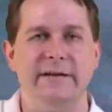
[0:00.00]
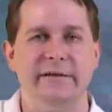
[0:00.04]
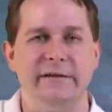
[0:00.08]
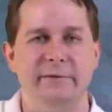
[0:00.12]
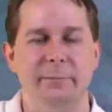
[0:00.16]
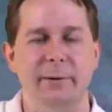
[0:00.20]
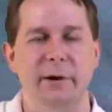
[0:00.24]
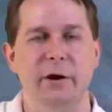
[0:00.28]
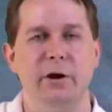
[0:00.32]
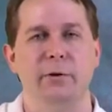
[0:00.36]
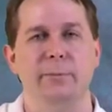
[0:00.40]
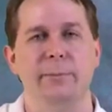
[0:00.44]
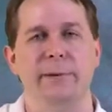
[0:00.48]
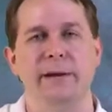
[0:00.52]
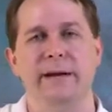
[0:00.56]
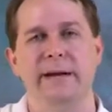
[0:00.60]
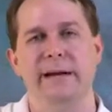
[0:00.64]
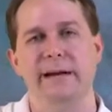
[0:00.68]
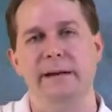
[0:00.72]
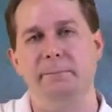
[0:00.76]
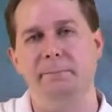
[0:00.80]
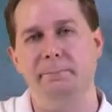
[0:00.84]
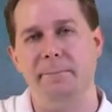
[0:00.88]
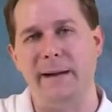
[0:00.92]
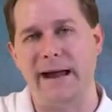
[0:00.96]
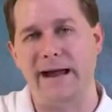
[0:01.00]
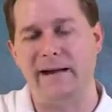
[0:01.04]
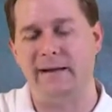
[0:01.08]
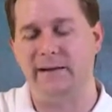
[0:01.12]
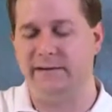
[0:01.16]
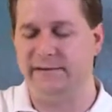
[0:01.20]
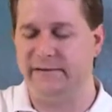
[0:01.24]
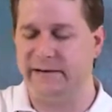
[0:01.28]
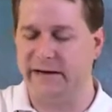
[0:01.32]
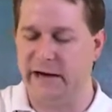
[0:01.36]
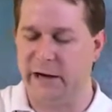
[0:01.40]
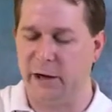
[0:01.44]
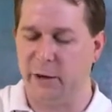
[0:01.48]
experiment in
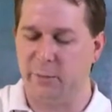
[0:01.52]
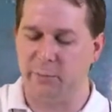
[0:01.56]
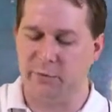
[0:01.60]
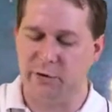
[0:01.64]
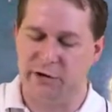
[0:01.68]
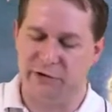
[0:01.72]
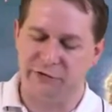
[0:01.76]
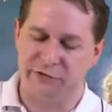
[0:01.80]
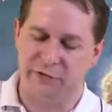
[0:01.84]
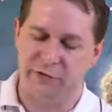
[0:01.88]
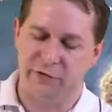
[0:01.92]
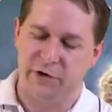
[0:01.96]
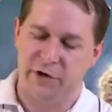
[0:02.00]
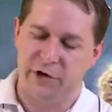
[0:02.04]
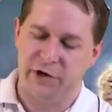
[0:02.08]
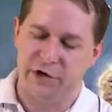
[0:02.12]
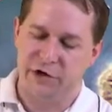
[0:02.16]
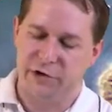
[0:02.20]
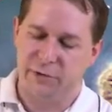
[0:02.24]
balancing air pressure.